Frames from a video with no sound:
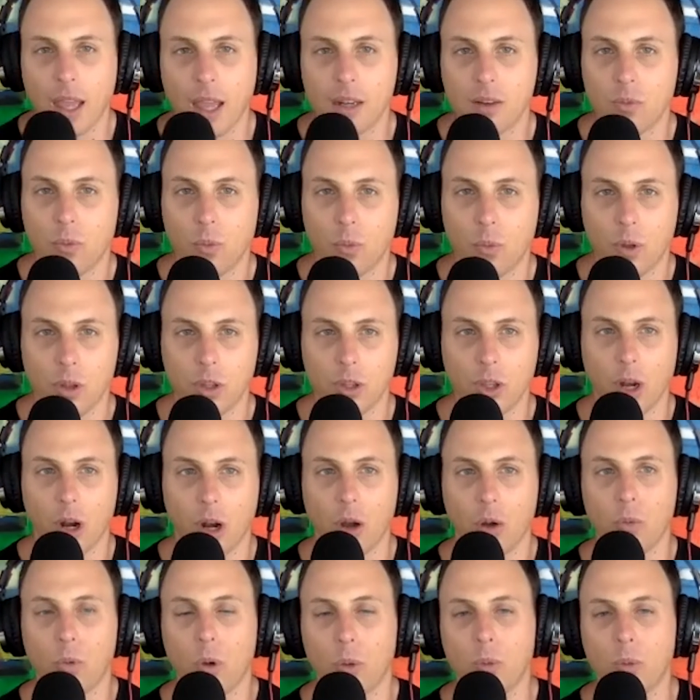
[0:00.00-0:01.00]
And you
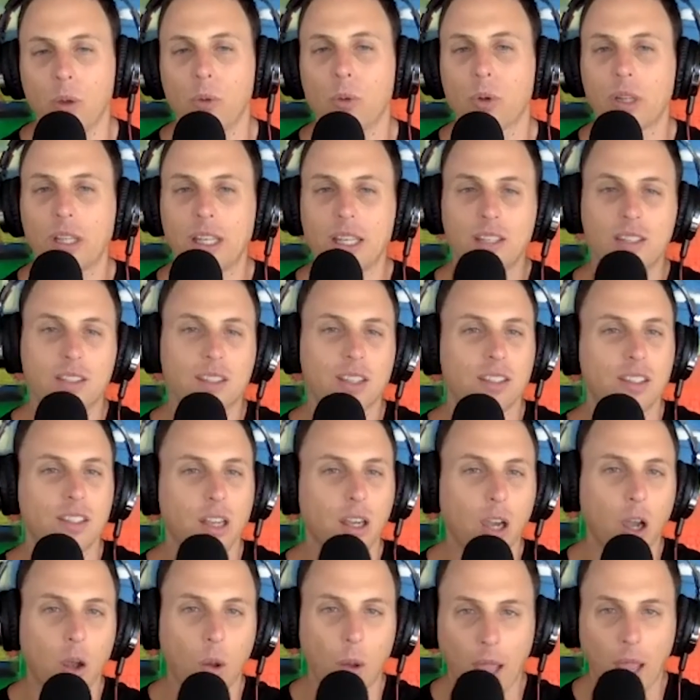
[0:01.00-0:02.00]
know, when we release this,
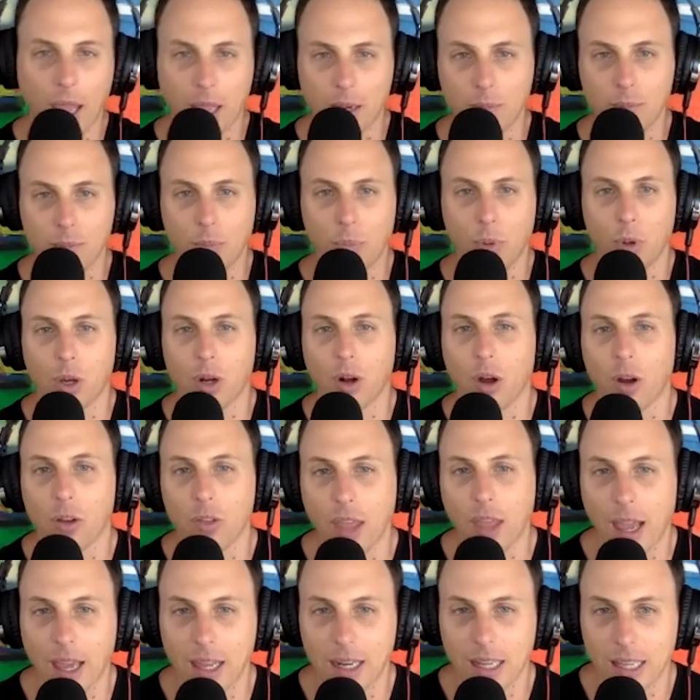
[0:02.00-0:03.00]
I'll go ahead and put all
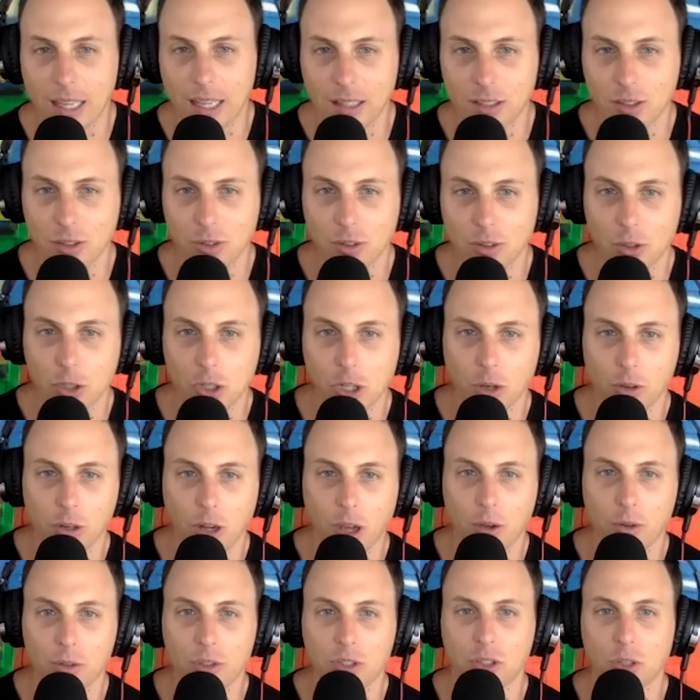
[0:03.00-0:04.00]
that into the show
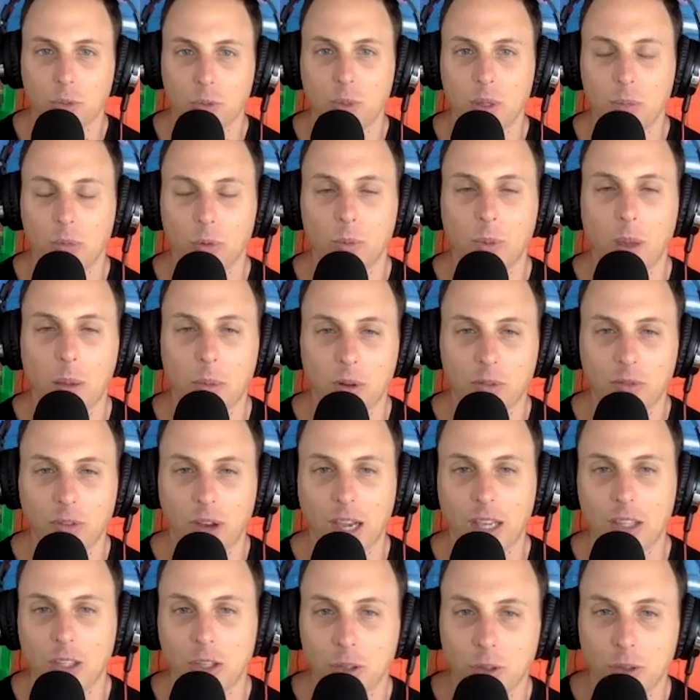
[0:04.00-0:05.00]
notes so people will be able to
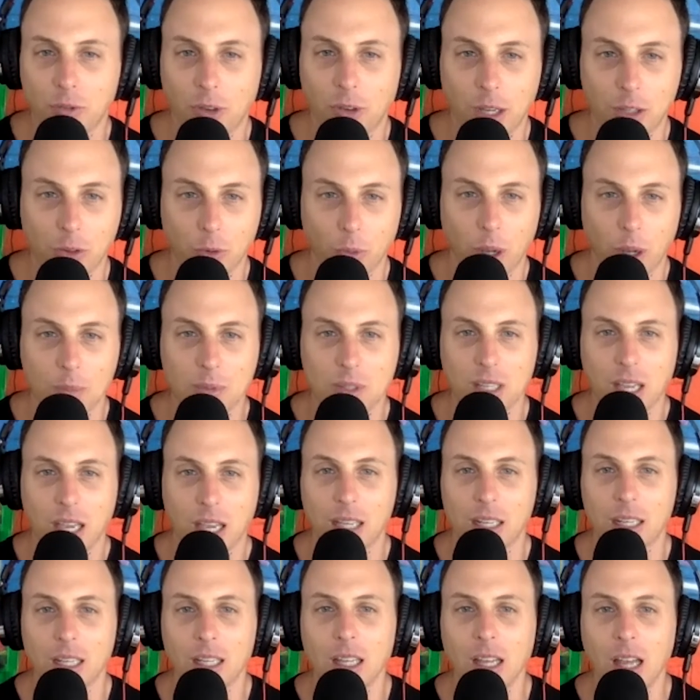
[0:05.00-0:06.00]
find you, find your
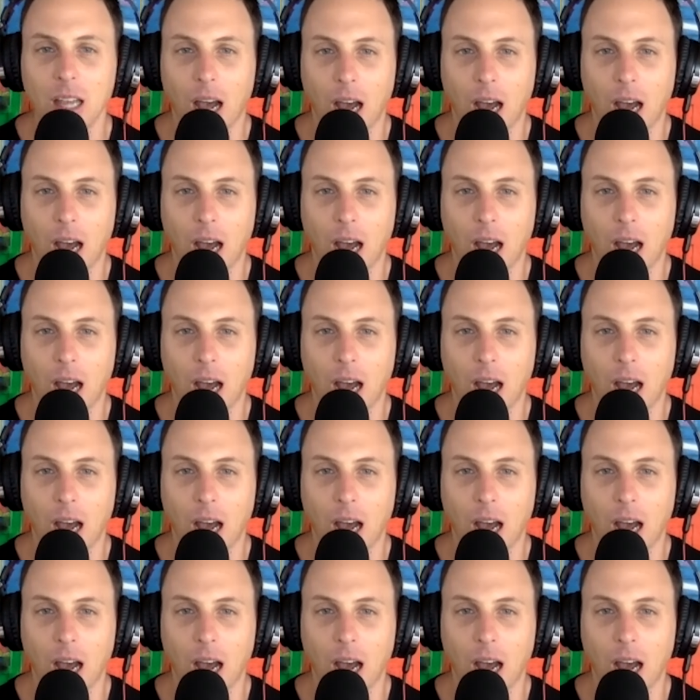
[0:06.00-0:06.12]
website.